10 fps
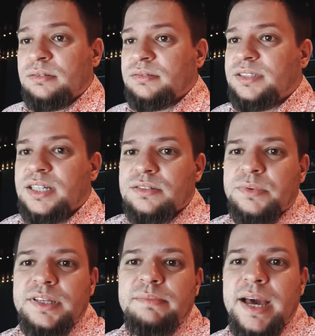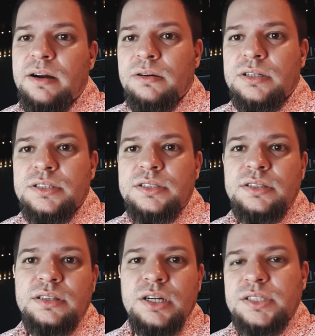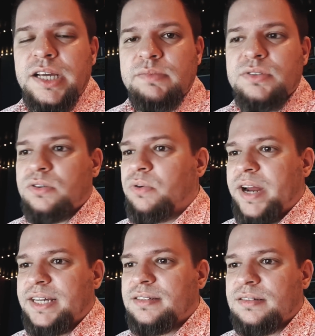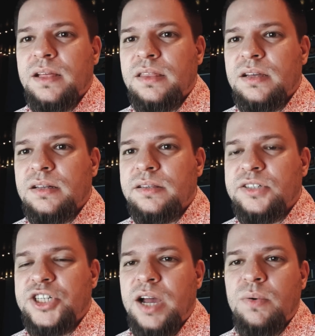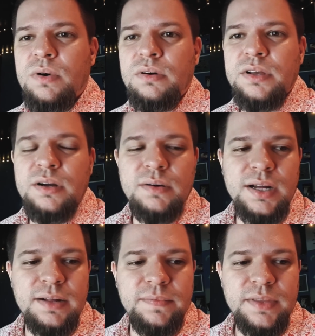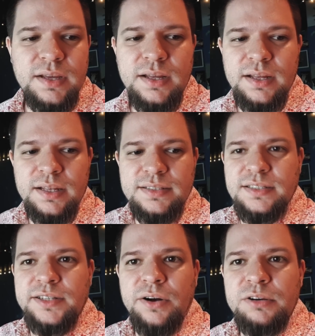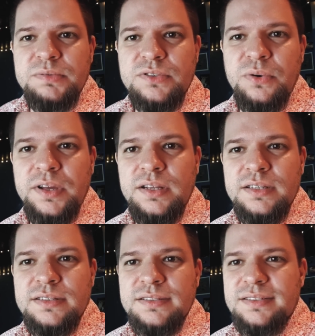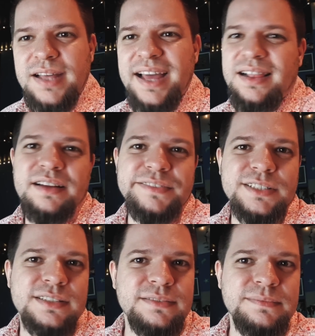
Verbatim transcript: it doesn't really matter because those names are great. The Jaguar, you know, startup screen is, I love it.